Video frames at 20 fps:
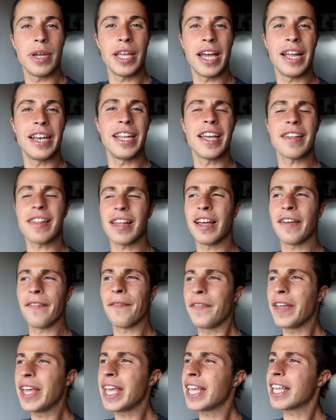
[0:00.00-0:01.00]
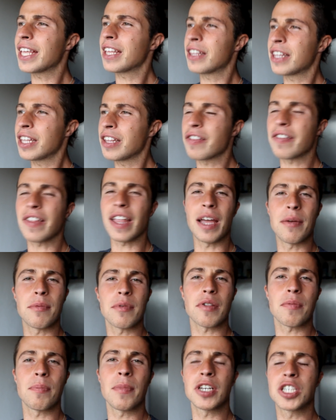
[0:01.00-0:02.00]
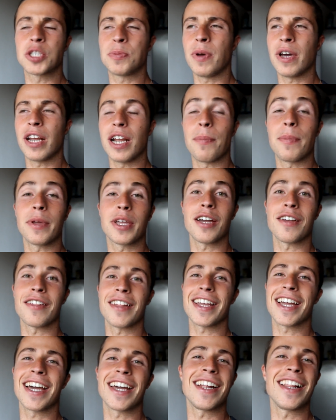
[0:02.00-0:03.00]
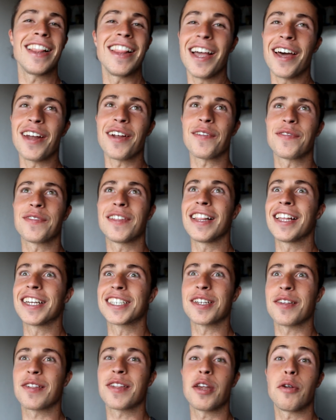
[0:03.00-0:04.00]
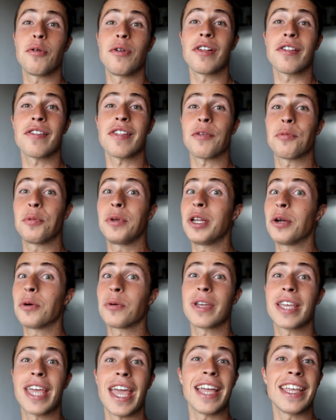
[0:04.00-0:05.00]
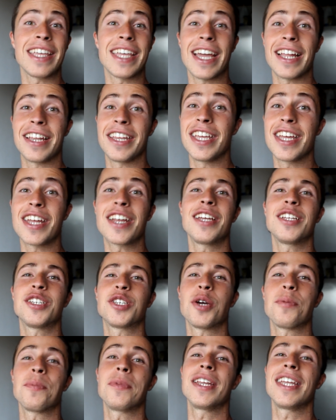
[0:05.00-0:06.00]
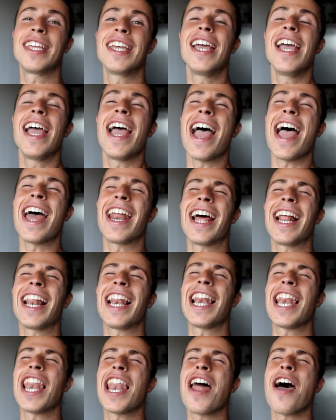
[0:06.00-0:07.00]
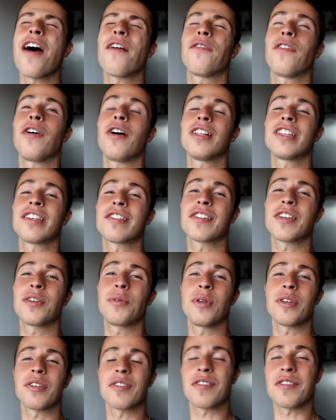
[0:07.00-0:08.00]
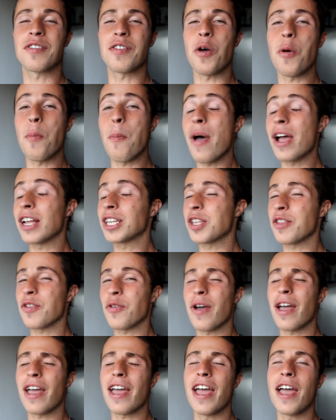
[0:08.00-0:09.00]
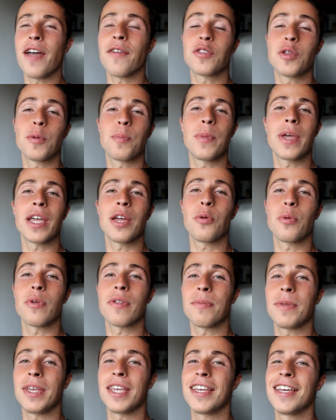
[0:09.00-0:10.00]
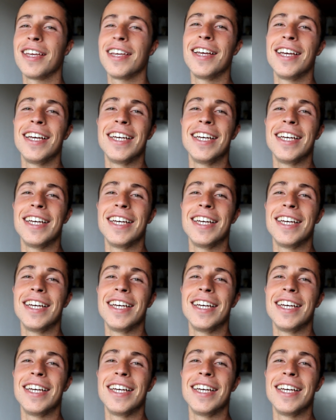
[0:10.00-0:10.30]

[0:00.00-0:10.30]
And yes, I think this time is much better because I got a lot of delicious cereals that we can't get here in Germany, and I love all the cereals so much, so I have to pick it with me.